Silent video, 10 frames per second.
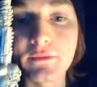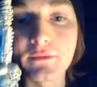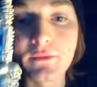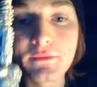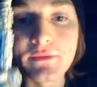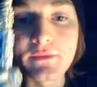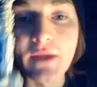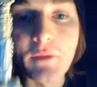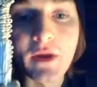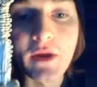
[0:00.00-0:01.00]
So it's a
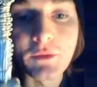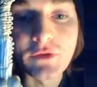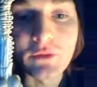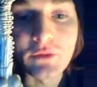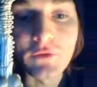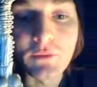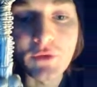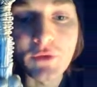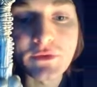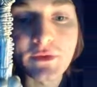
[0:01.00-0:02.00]
Nightmare on Elm Street movie
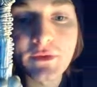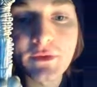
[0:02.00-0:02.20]
poster.